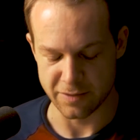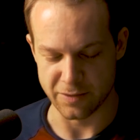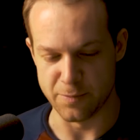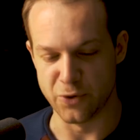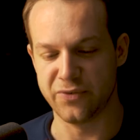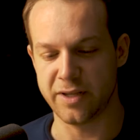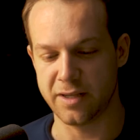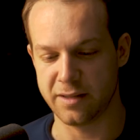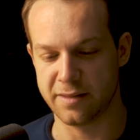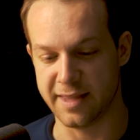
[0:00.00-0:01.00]

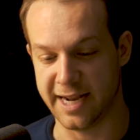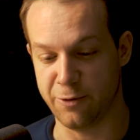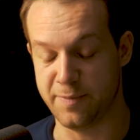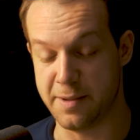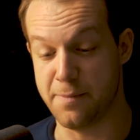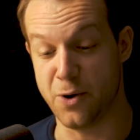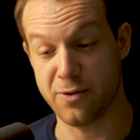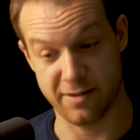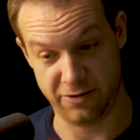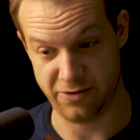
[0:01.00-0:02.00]
movie that I would be
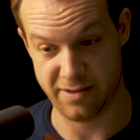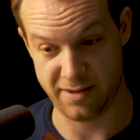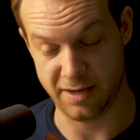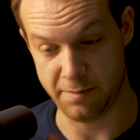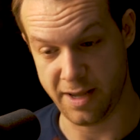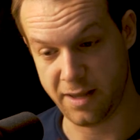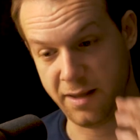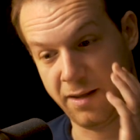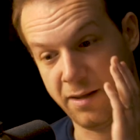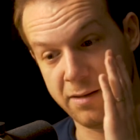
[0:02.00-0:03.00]
most interested in
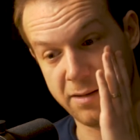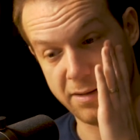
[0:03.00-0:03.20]
making